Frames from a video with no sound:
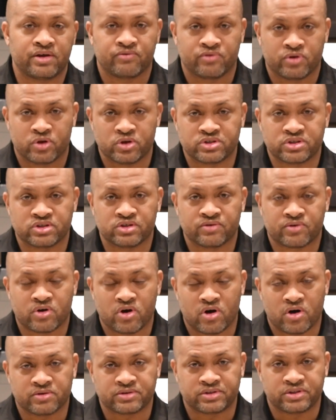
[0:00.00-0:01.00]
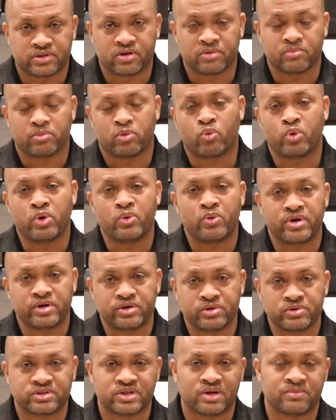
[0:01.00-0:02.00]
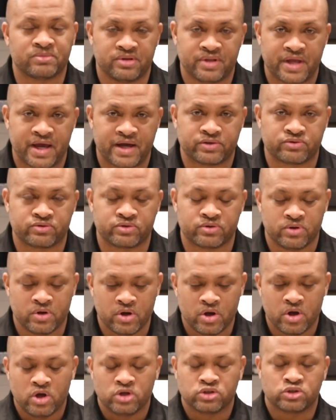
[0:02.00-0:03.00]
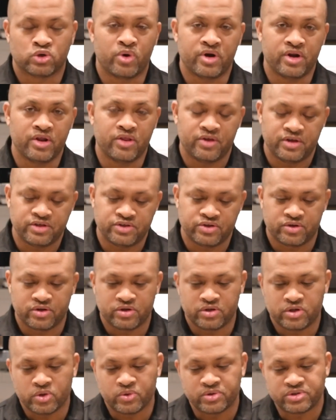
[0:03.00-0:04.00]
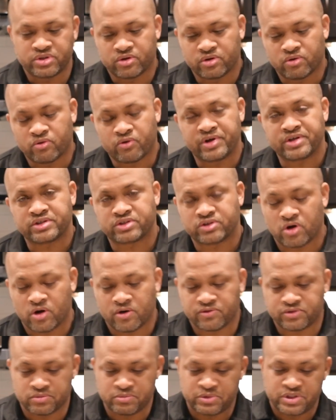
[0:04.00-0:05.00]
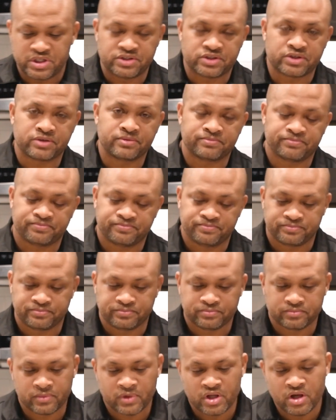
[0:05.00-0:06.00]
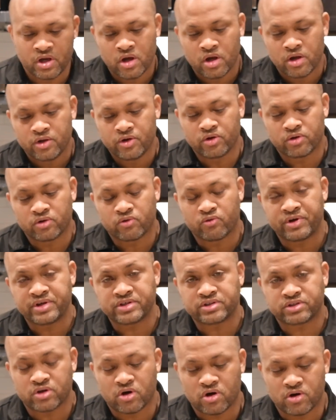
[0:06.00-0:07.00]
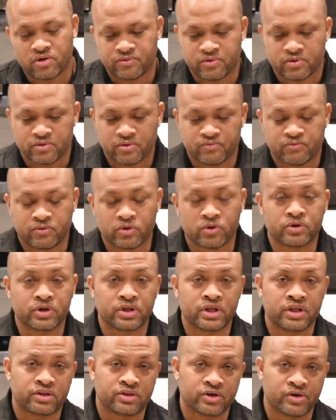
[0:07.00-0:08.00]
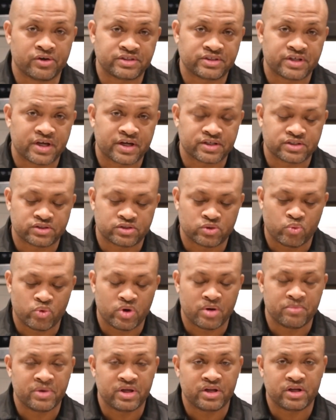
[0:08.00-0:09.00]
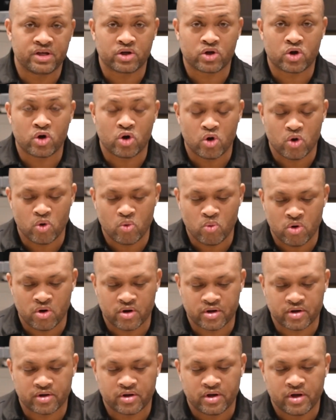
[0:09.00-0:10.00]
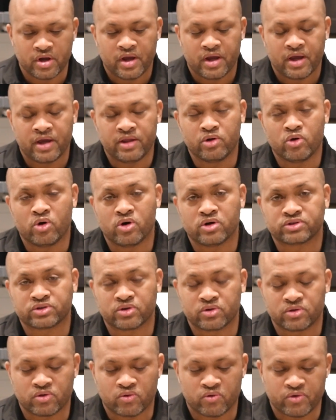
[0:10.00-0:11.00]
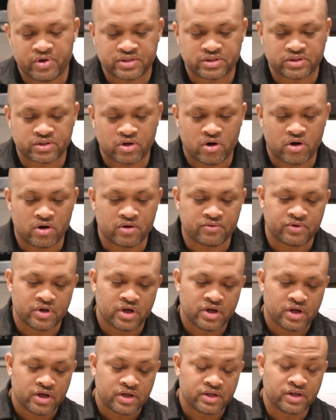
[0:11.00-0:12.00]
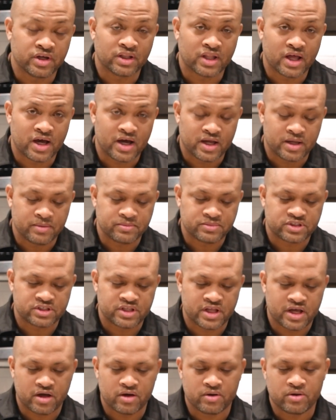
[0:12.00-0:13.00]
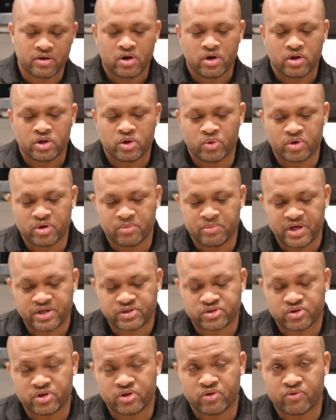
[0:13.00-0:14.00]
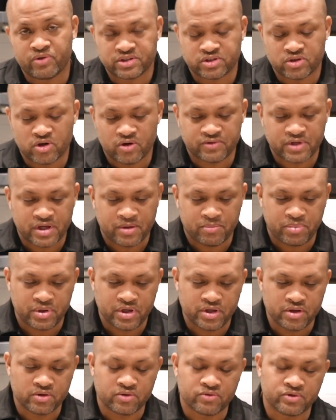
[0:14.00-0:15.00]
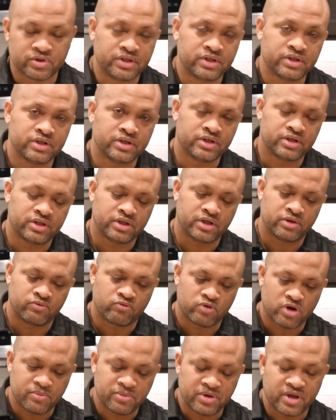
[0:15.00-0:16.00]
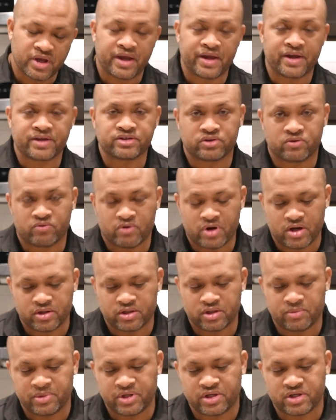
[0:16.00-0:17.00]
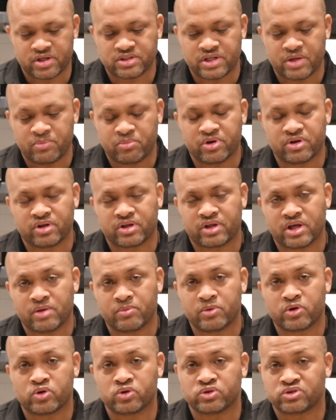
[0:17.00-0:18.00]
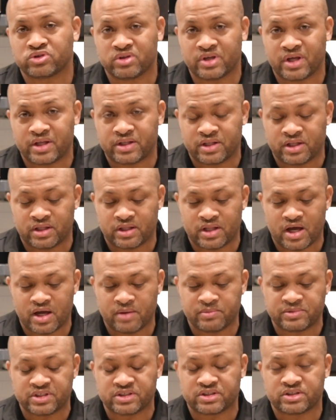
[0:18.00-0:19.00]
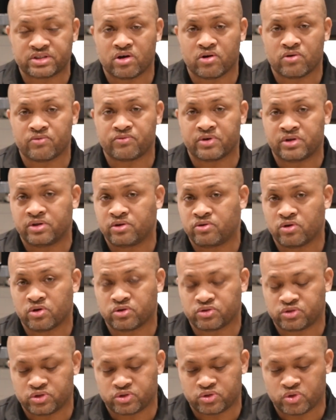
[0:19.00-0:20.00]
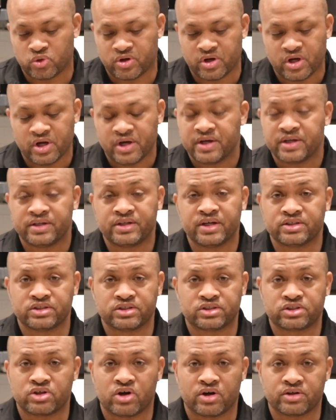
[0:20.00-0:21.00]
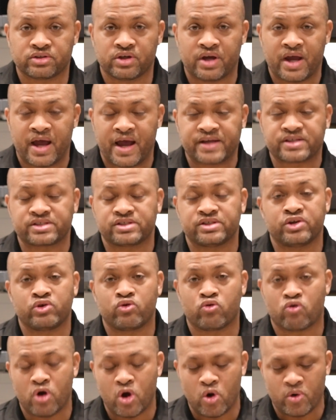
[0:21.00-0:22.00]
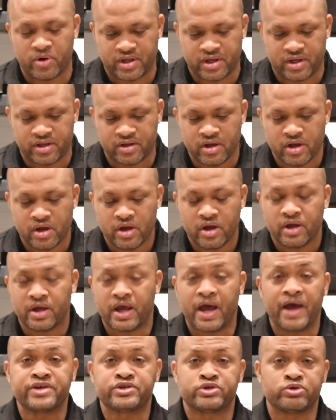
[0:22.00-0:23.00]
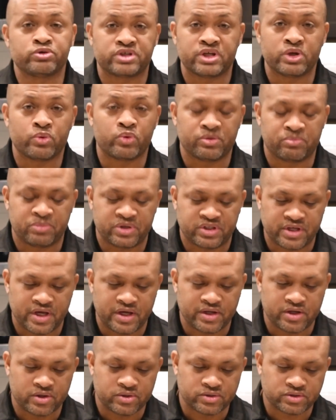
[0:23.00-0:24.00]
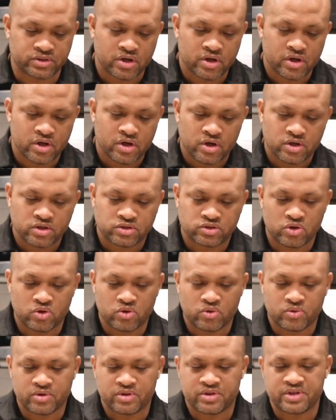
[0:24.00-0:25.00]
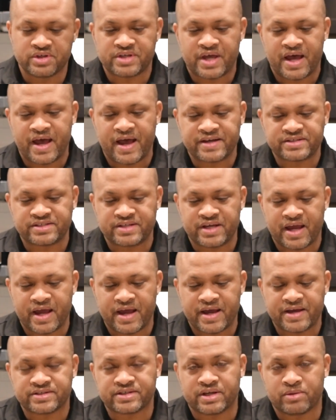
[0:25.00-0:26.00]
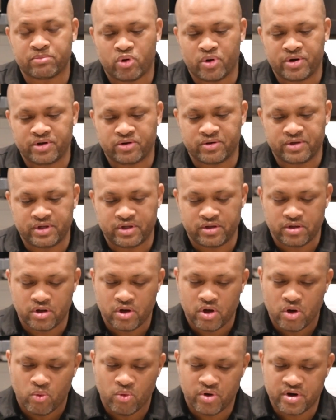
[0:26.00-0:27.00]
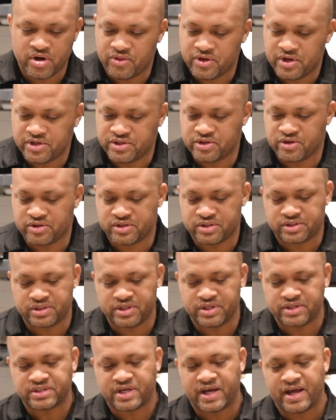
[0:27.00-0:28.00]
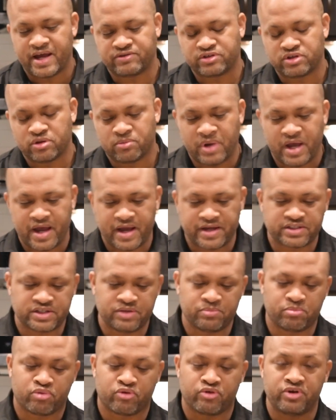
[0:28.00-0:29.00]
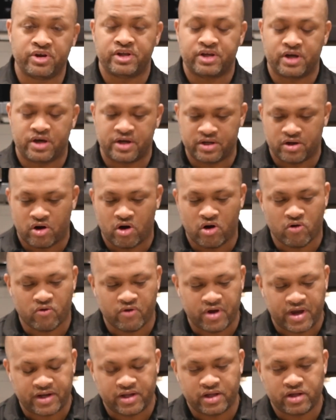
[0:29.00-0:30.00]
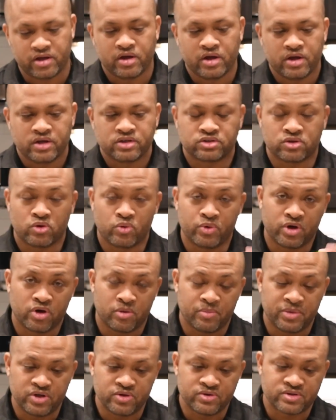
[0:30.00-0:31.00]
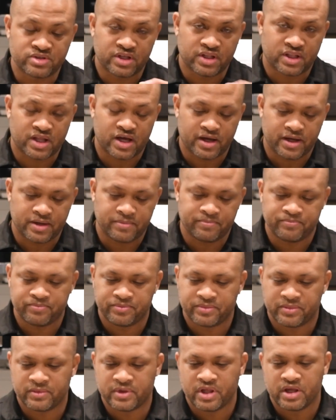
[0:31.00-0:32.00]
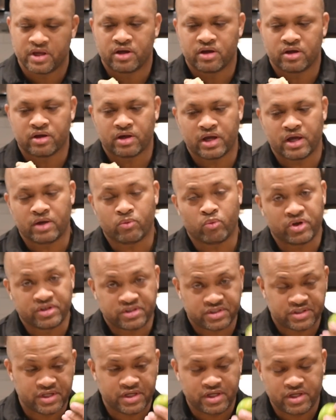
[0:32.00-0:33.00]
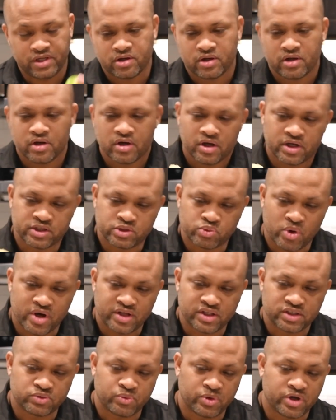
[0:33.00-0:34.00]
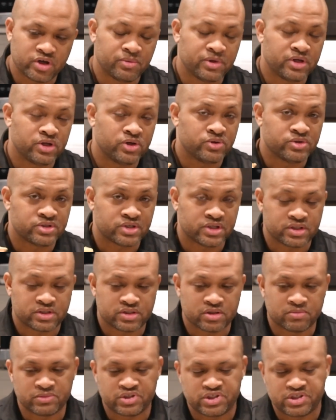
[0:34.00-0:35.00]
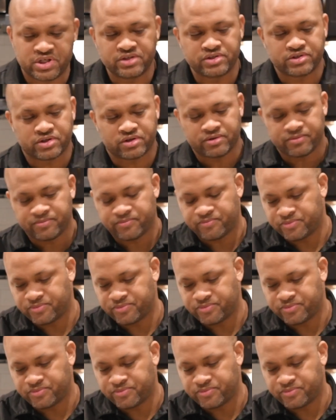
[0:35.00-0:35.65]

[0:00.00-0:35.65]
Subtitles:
version of cough syrup. We want to do something natural. So one of the things you're going to do is you're going to rinse off some ginger. You're going to rinse off for 30 seconds to 1 minute in cold water. And you're also going to rinse off your limes. Now, you want to make sure you rinse off that peel really good and rub your hands around it because they put a chemical so that the limes itself in the grocery store doesn't start to actually grow again, as you see with potatoes. So this actually has a point on it. One of the things you're going to see is I have some actually pre-cut already. So we're going to be using a lime and with seed, as well as we're going to be using some ginger.